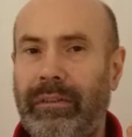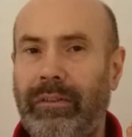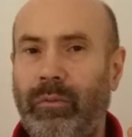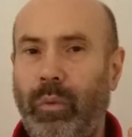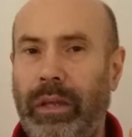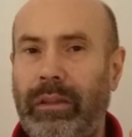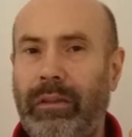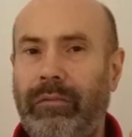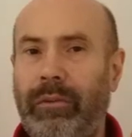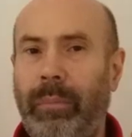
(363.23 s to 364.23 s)
The width
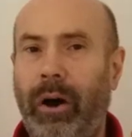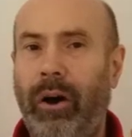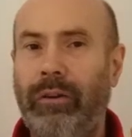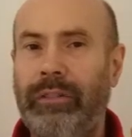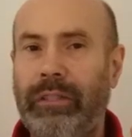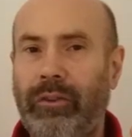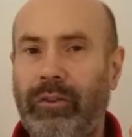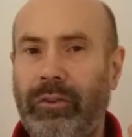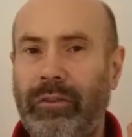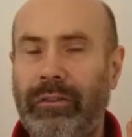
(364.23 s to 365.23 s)
of the
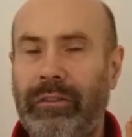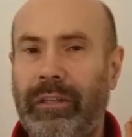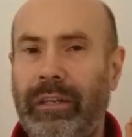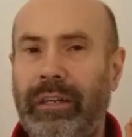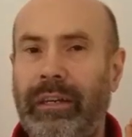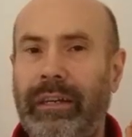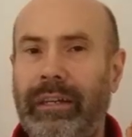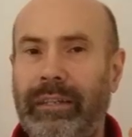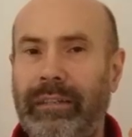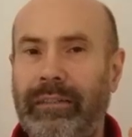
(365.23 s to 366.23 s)
particle
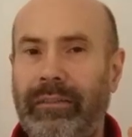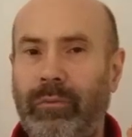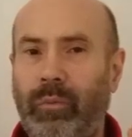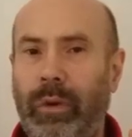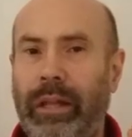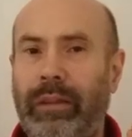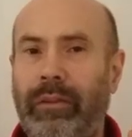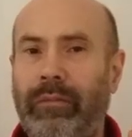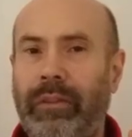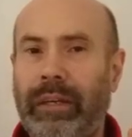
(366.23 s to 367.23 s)
is the width
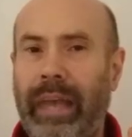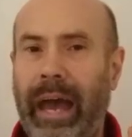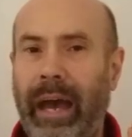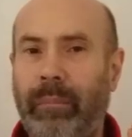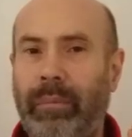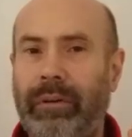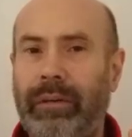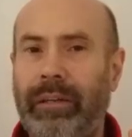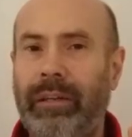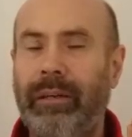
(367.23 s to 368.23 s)
of the gap
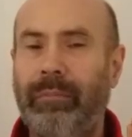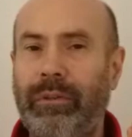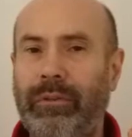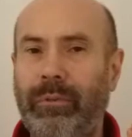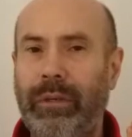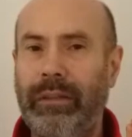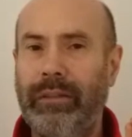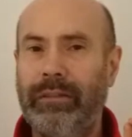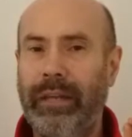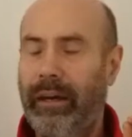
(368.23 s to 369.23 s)
between
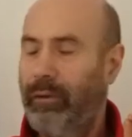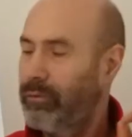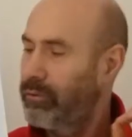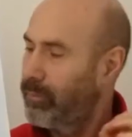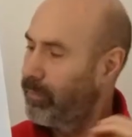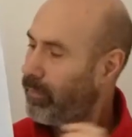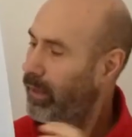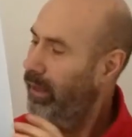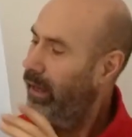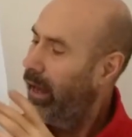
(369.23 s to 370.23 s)
the cells.
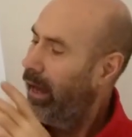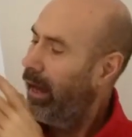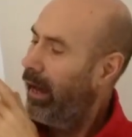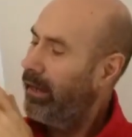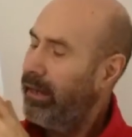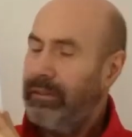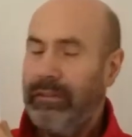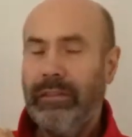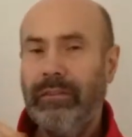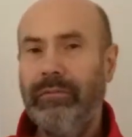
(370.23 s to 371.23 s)
And as
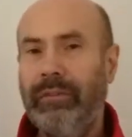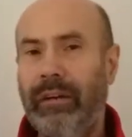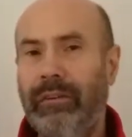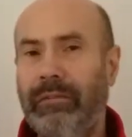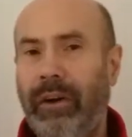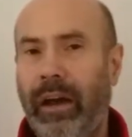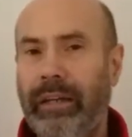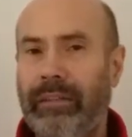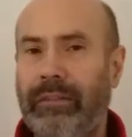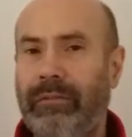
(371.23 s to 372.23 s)
these are very fine,
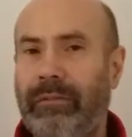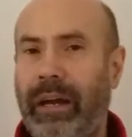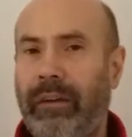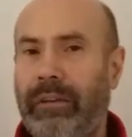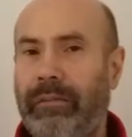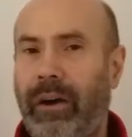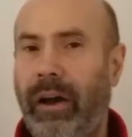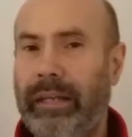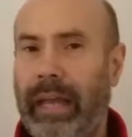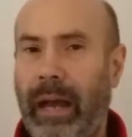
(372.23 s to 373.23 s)
it's a very
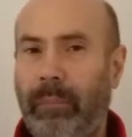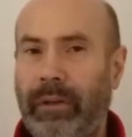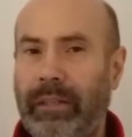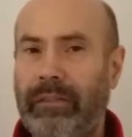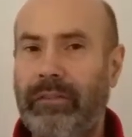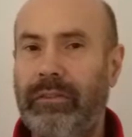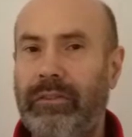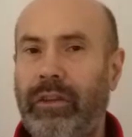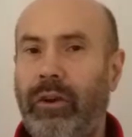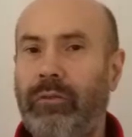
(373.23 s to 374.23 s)
fine gap, and it's
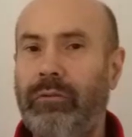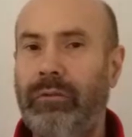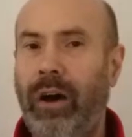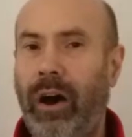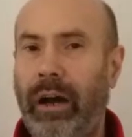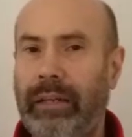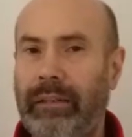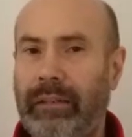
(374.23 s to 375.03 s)
so fine